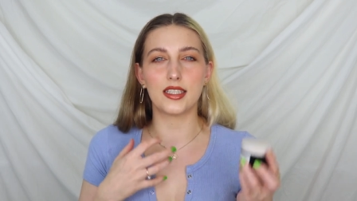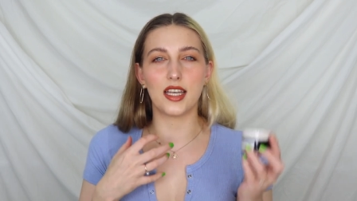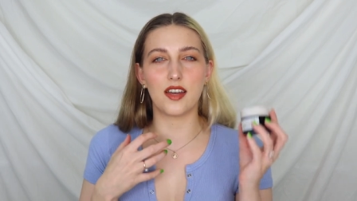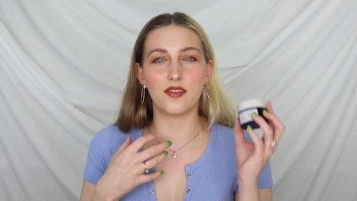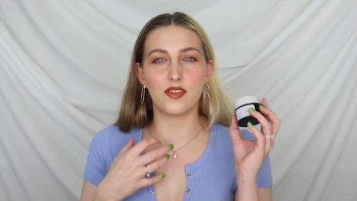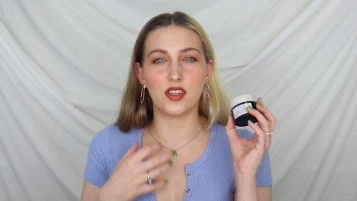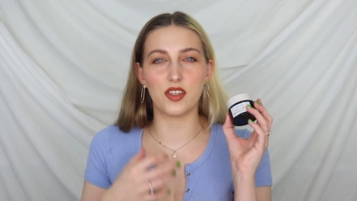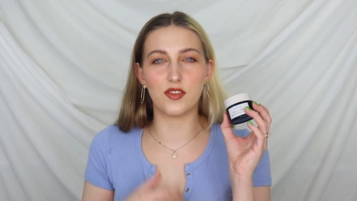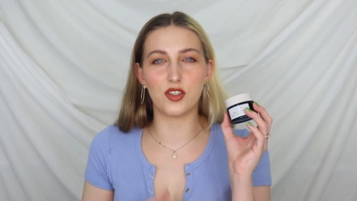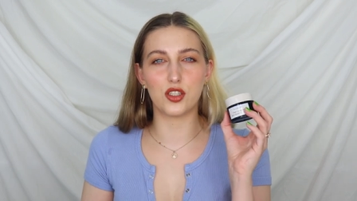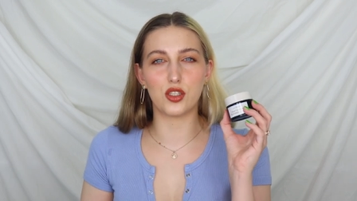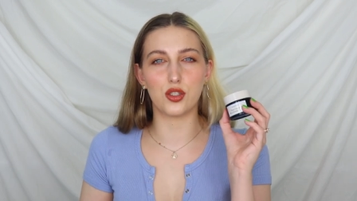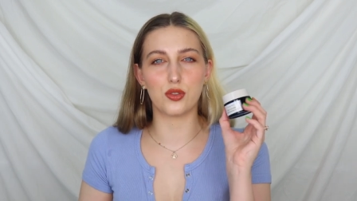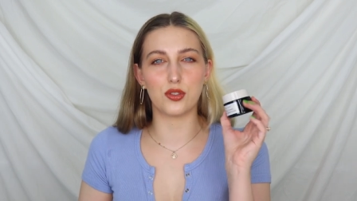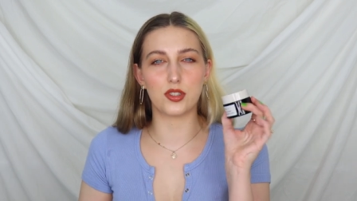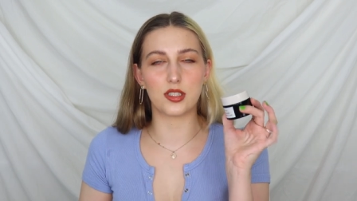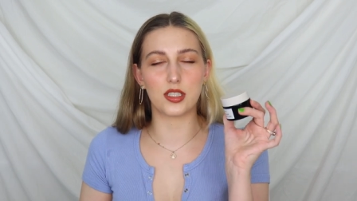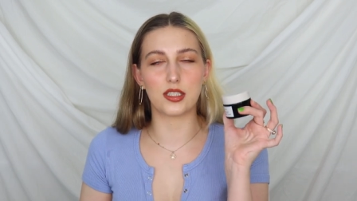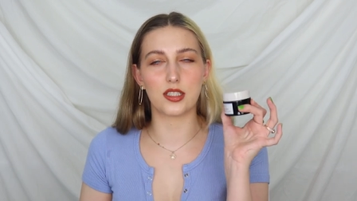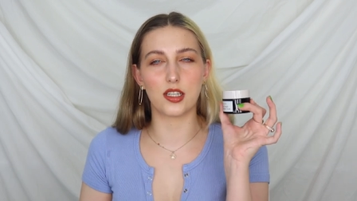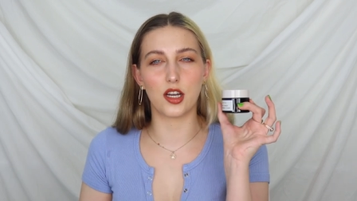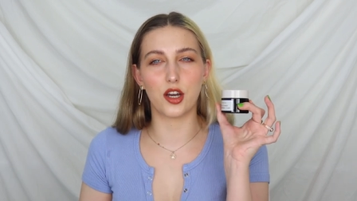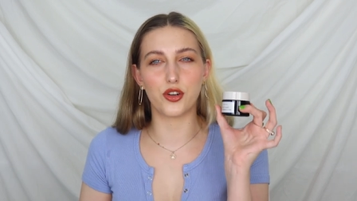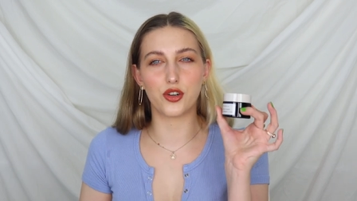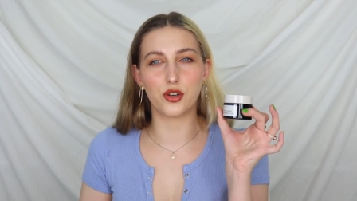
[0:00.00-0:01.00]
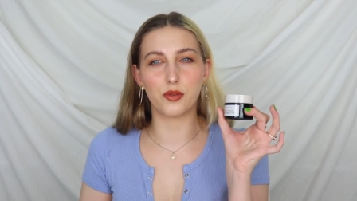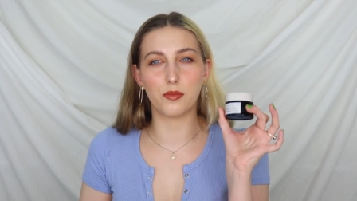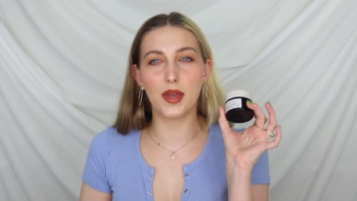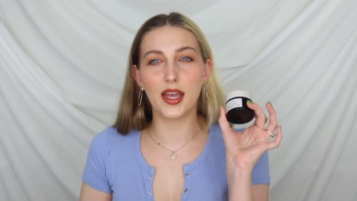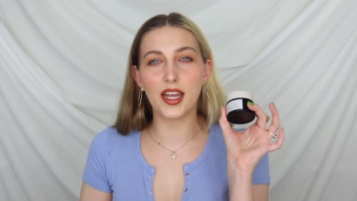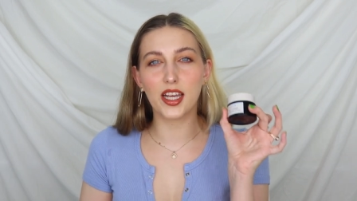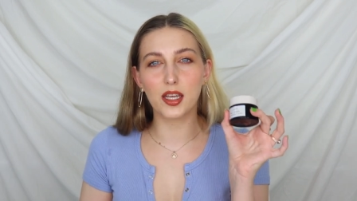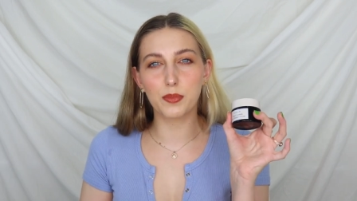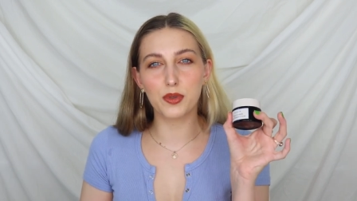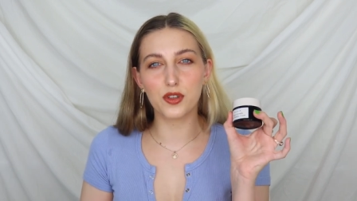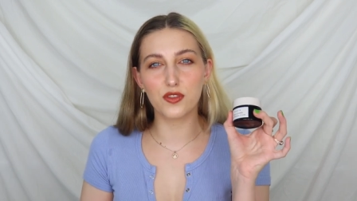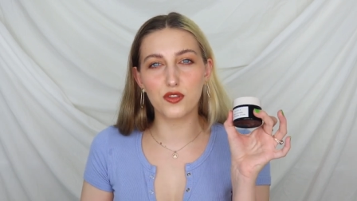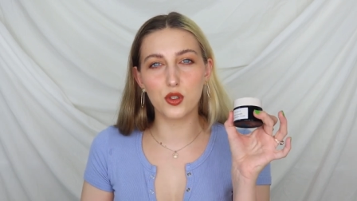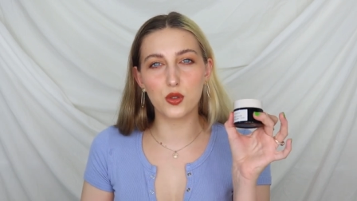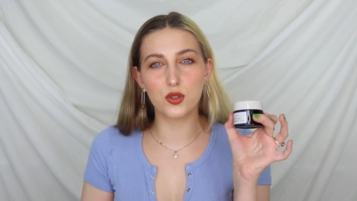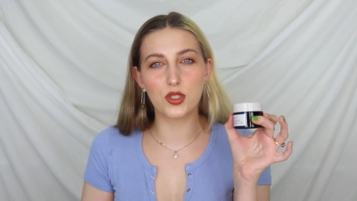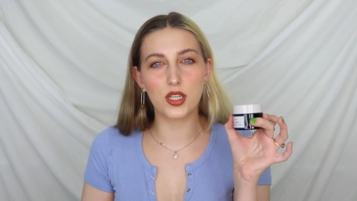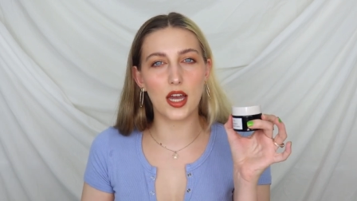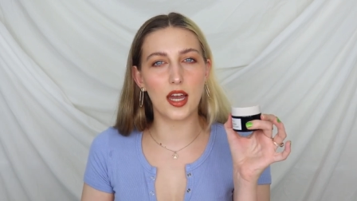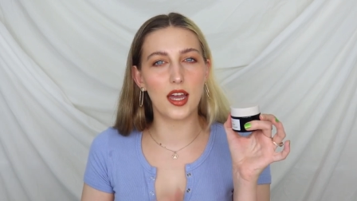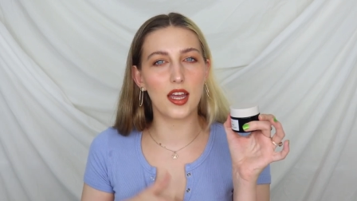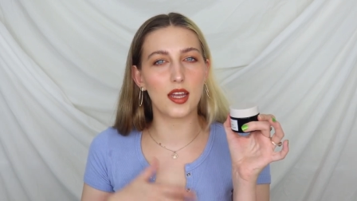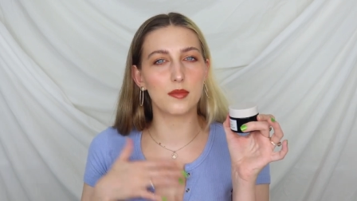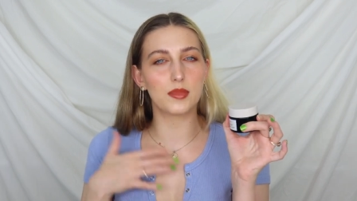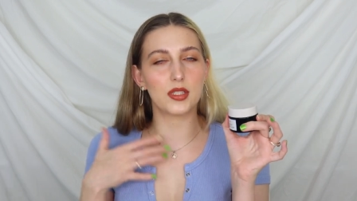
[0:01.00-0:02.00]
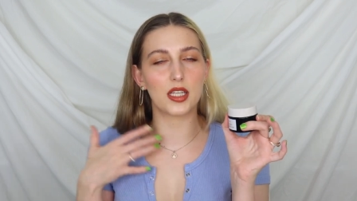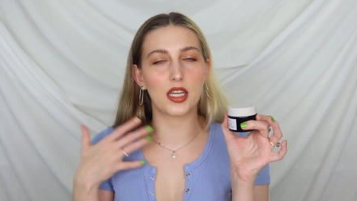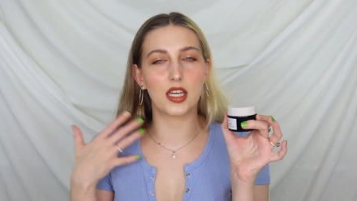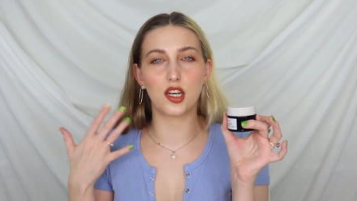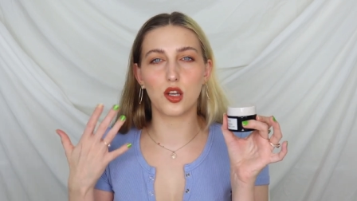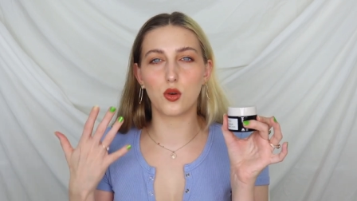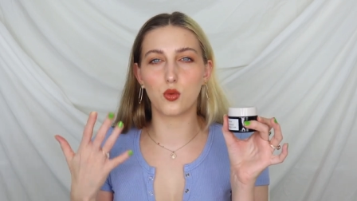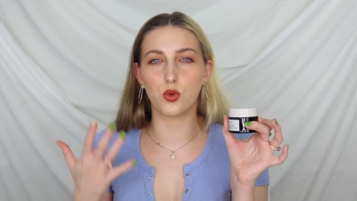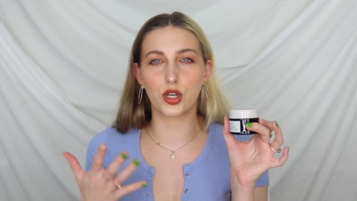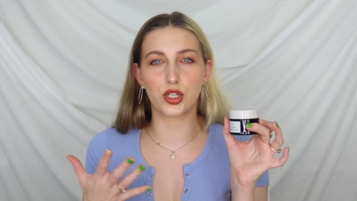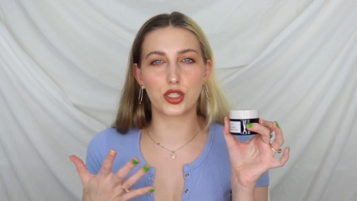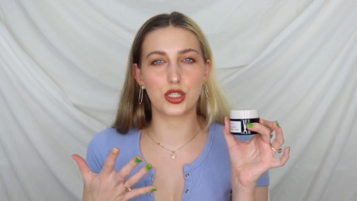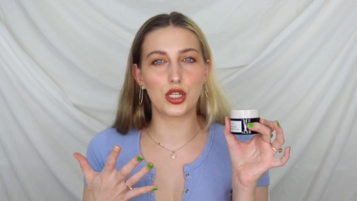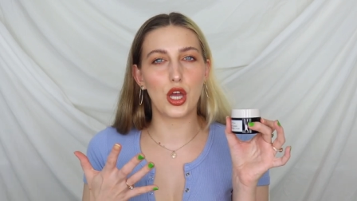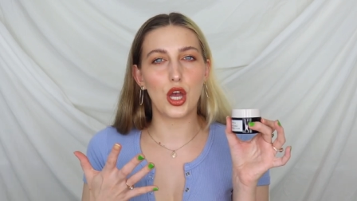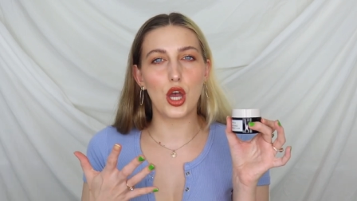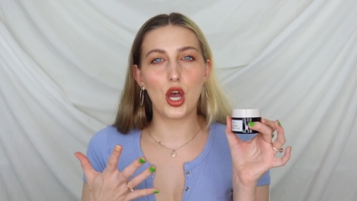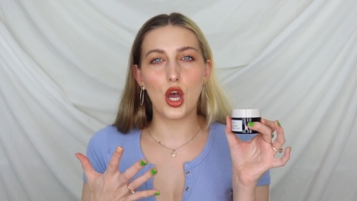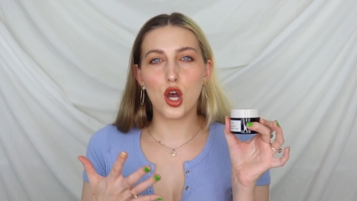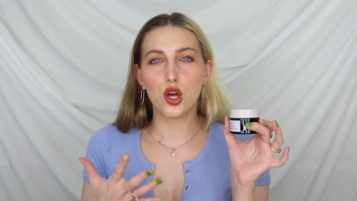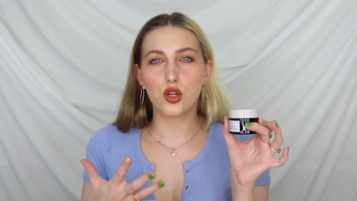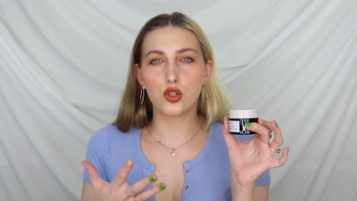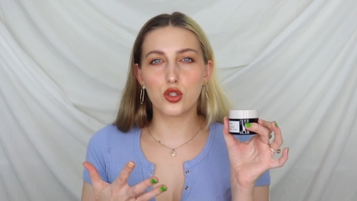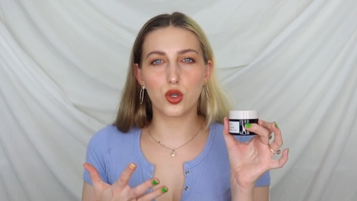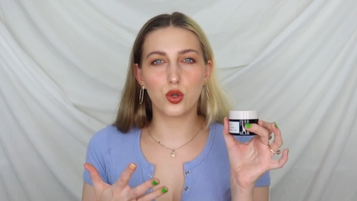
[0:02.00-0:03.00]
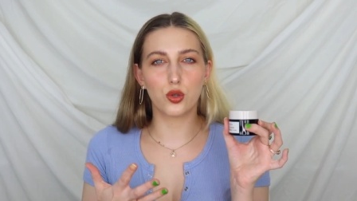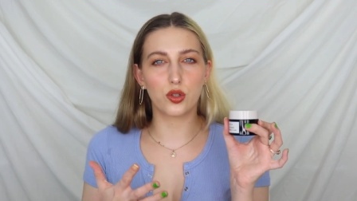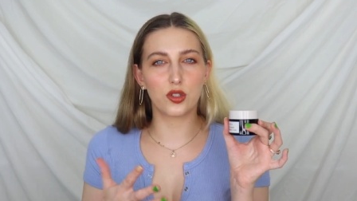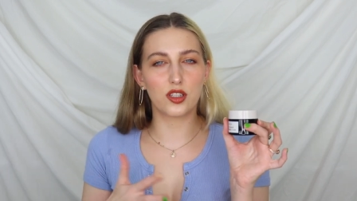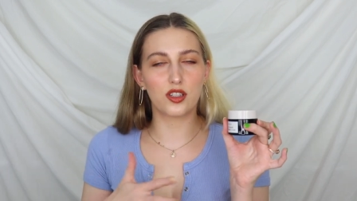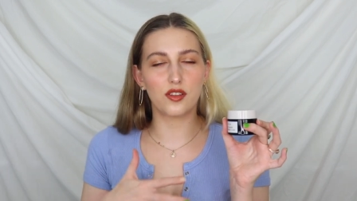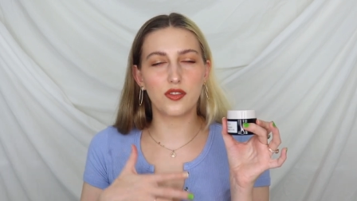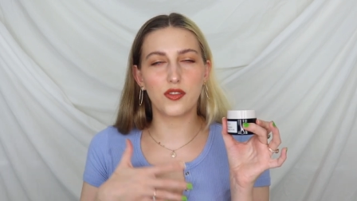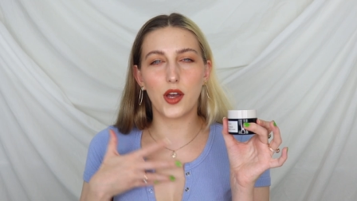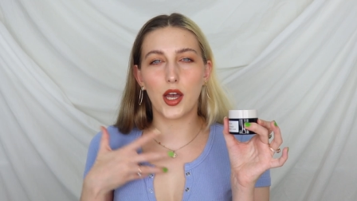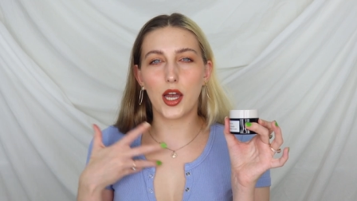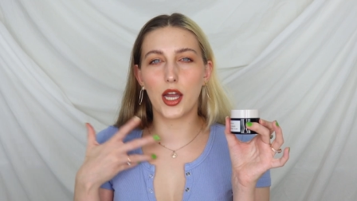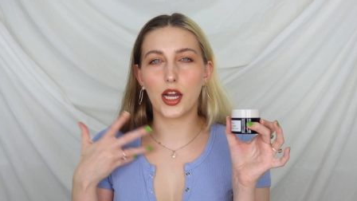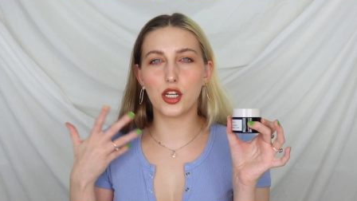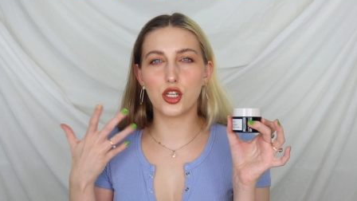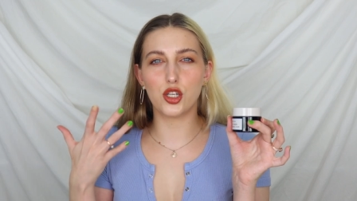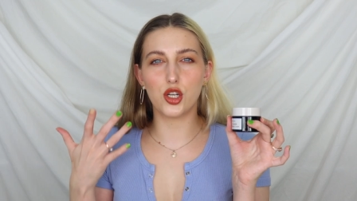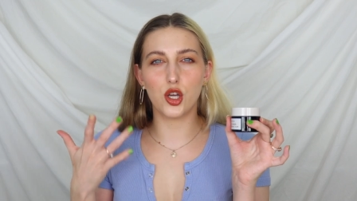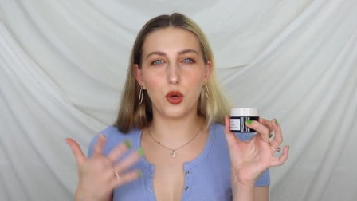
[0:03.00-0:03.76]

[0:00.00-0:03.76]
I've even used this under makeup a few times and it worked totally fine.